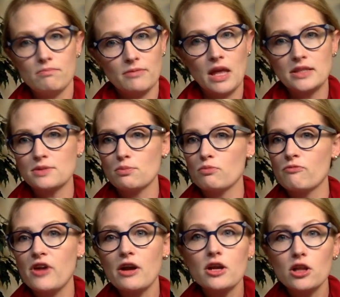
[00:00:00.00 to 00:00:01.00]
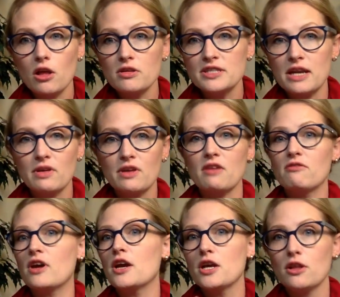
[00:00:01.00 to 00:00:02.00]
It's very close to everything,
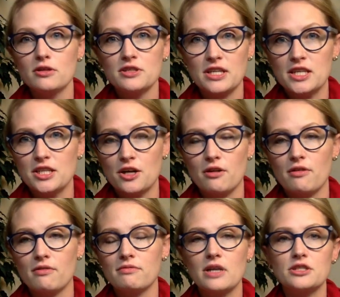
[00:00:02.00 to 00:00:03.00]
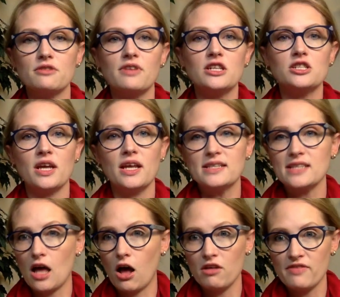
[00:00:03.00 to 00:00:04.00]
very close to the dinner reservations,
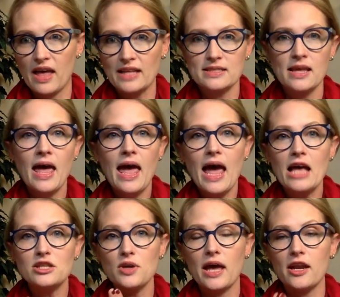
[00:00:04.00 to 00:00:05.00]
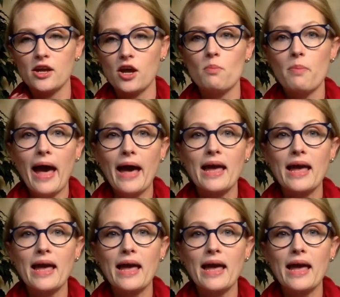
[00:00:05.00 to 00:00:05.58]
all that's as you kind of go back.